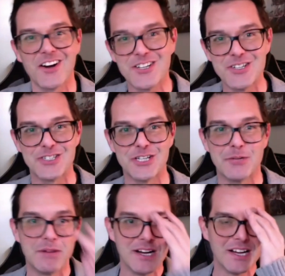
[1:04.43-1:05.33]
on
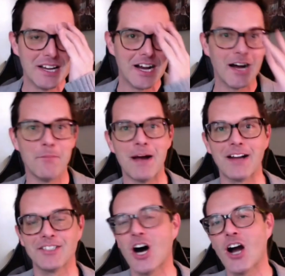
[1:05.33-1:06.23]
YouTube
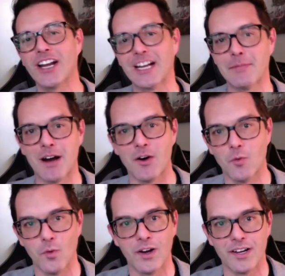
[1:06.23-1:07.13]
about talking
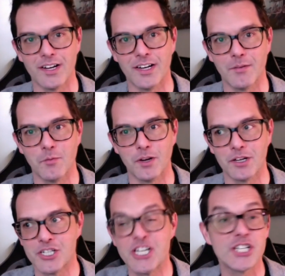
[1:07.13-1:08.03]
about what
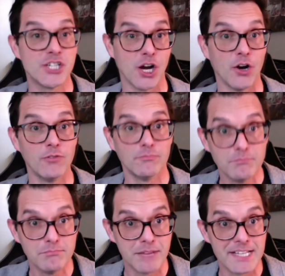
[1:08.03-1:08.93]
a shit show,
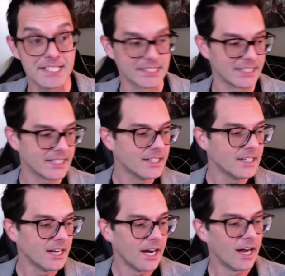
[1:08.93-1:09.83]
basically,
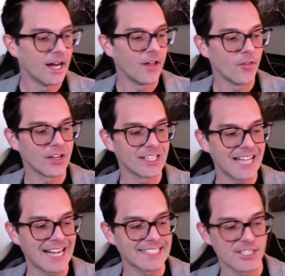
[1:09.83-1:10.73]
the
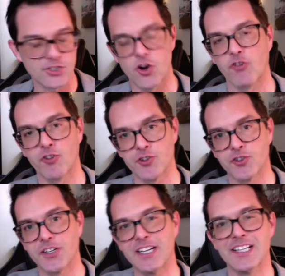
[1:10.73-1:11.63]
Galactic
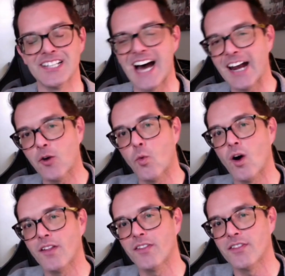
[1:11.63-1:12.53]
Starcruiser is. And I don't
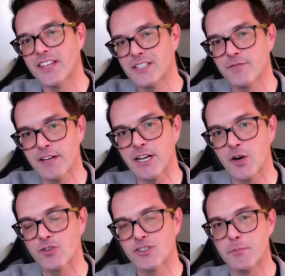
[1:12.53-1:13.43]
want this
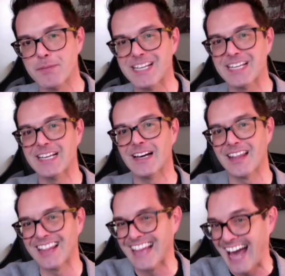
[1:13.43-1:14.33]
video to be
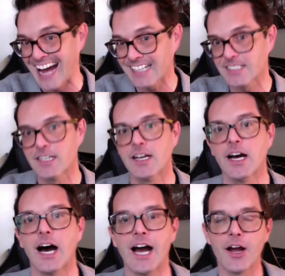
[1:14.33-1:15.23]
that.
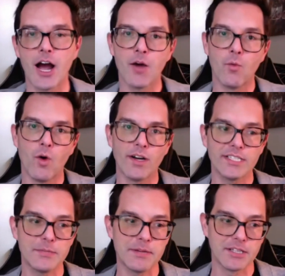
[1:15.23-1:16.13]
I want it
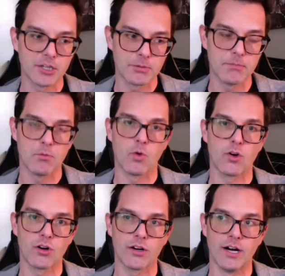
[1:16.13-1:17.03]
to be a little bit
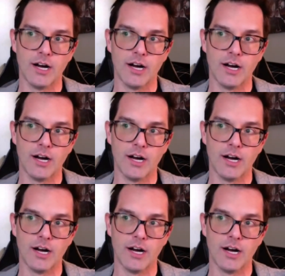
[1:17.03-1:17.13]
more